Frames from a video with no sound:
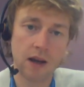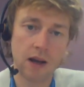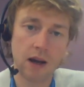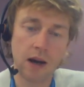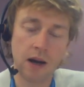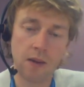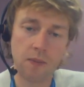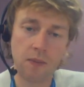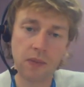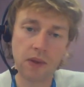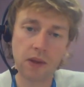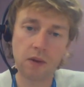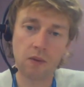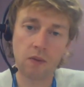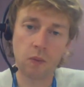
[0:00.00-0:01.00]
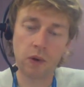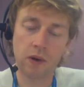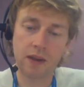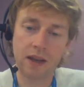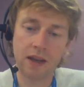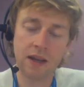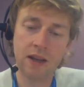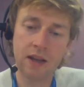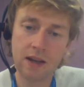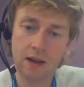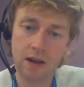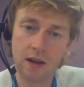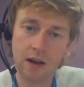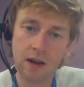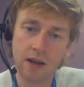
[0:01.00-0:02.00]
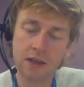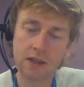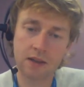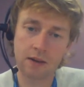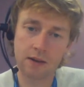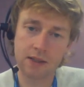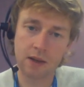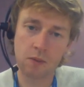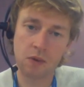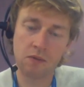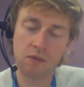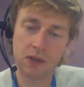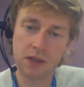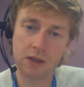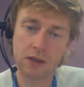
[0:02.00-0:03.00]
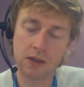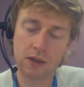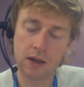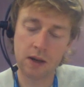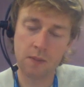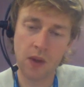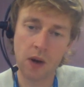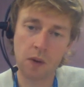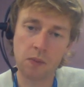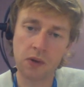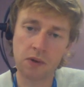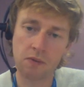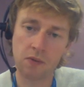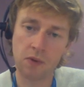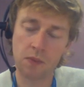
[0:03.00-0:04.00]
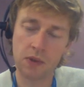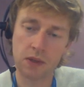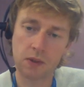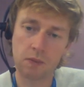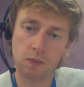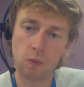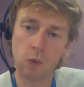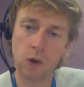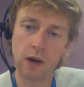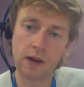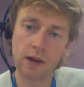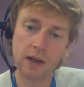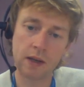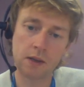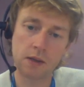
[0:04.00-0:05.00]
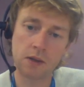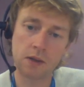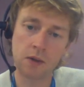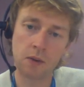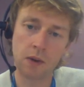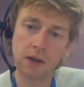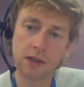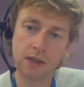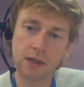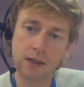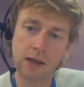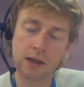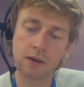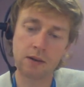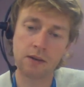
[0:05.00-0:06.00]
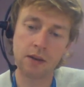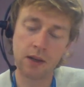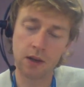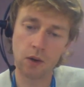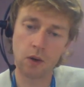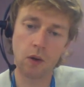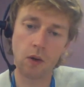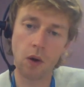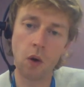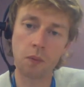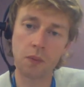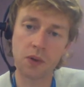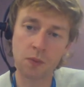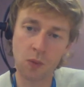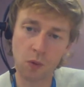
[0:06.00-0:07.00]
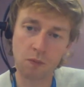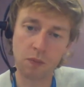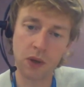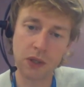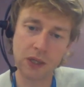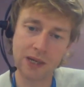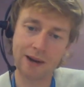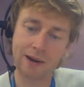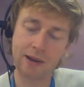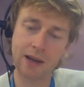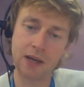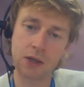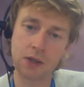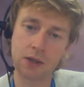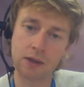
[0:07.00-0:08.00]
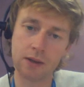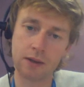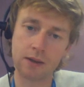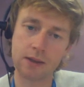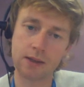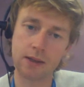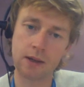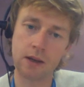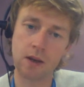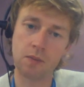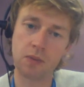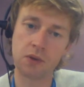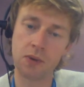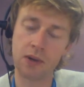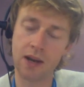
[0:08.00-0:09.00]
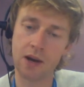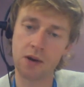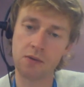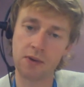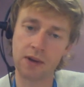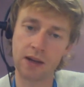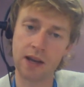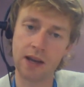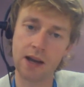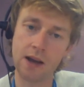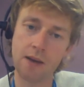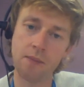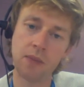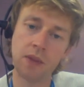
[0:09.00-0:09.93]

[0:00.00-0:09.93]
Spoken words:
One of the key insights that we envisage outputting from this work is to understand the optimal budget allocations between health and care.